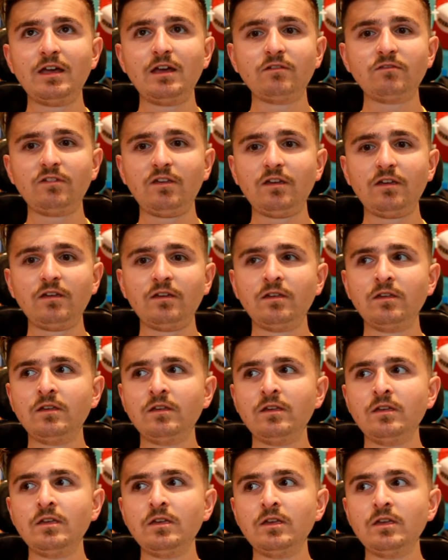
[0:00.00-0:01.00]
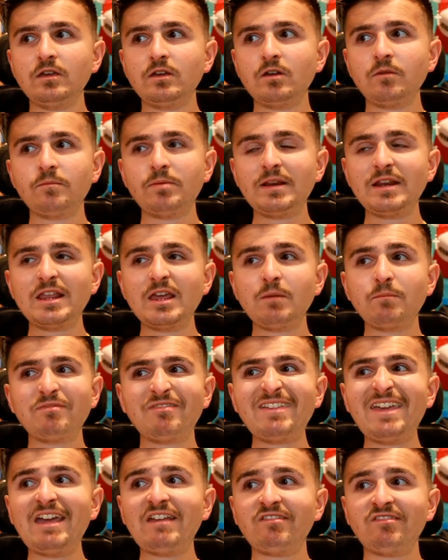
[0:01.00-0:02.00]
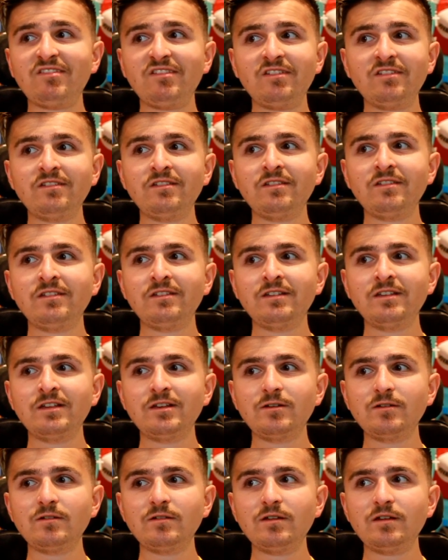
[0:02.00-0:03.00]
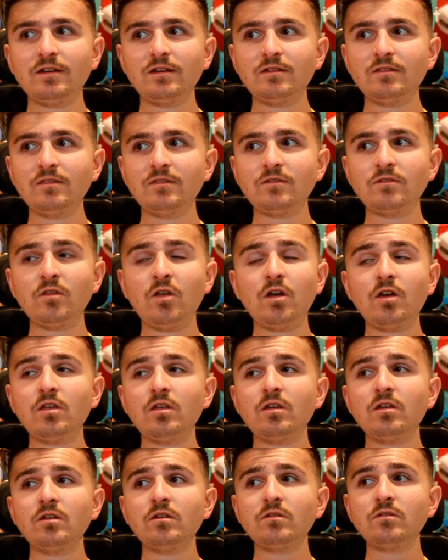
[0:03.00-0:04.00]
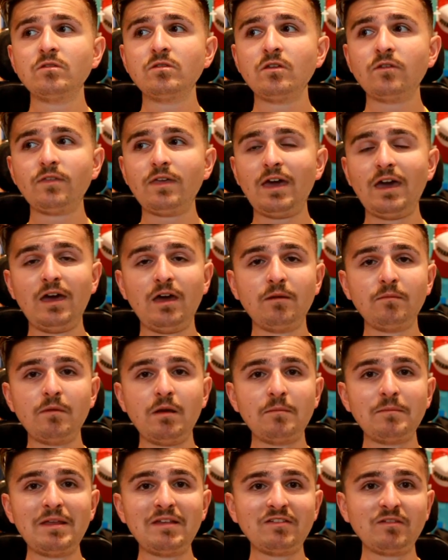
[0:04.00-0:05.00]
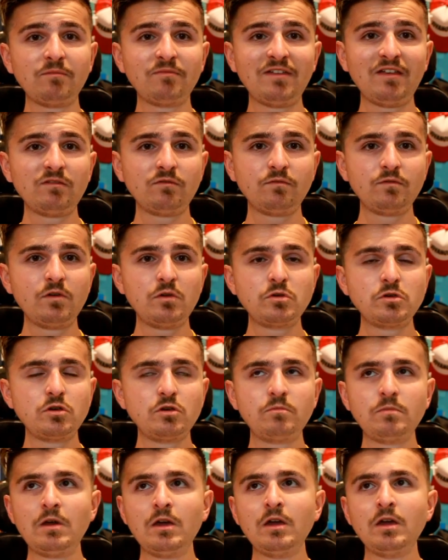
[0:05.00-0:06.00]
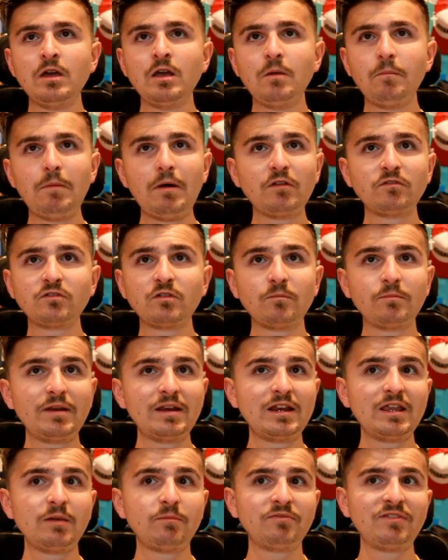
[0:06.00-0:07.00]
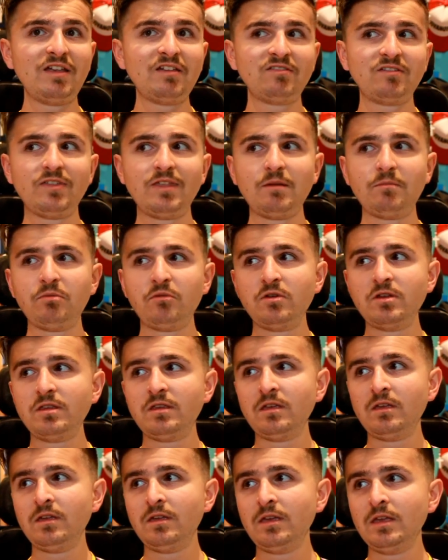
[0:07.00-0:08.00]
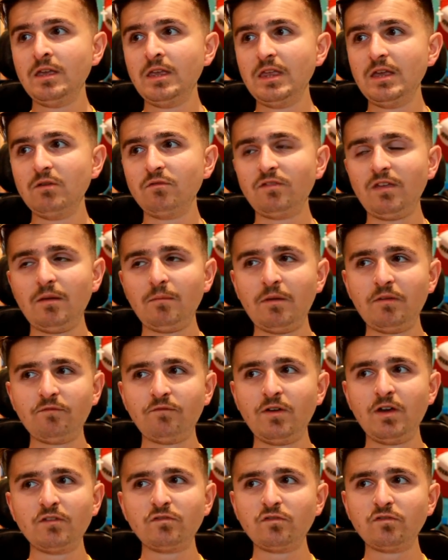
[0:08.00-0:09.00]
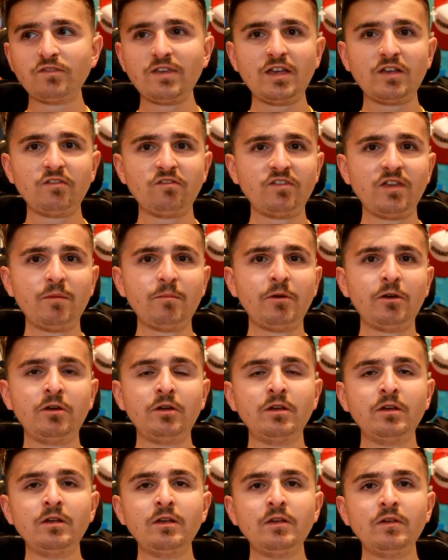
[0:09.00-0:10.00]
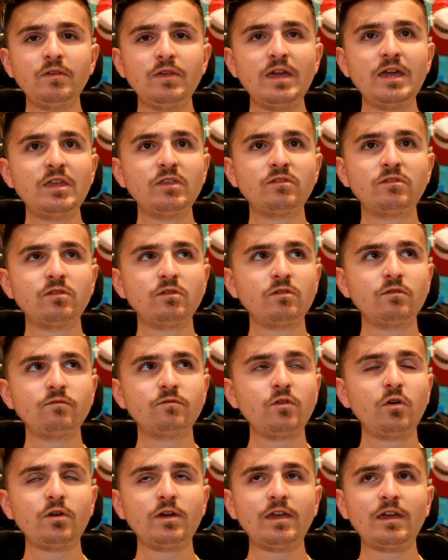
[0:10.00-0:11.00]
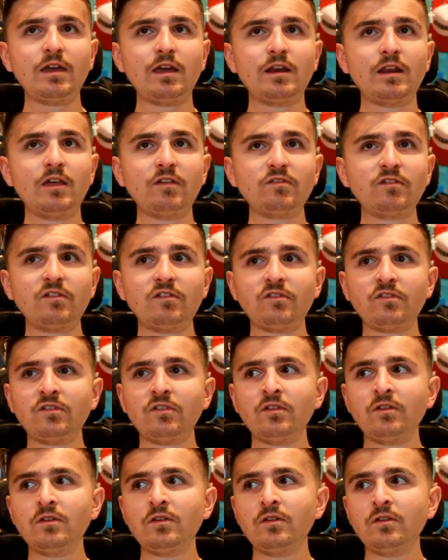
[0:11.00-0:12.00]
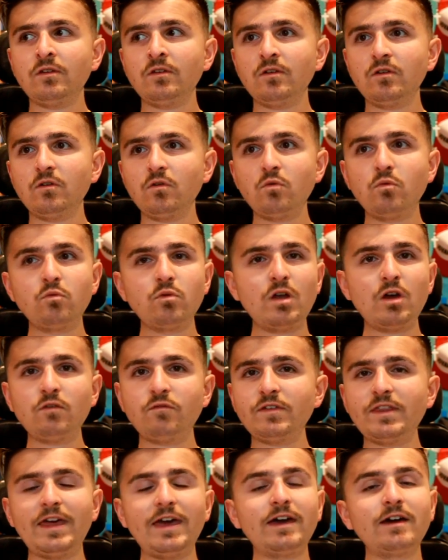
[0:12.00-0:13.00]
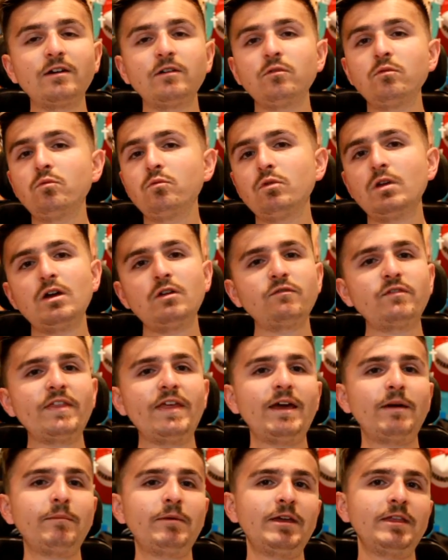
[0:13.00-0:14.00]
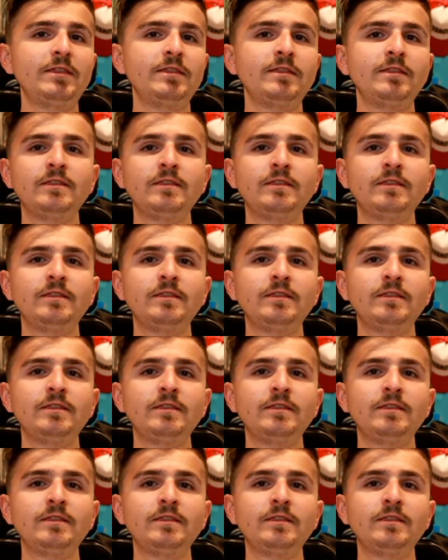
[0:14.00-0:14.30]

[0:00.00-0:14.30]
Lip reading: I was like completely obsessed. Not that I'm less obsessed with YouTube, but I was completely obsessed at that point. It was like my first or second summer into vlogging, and I was just all over that, man.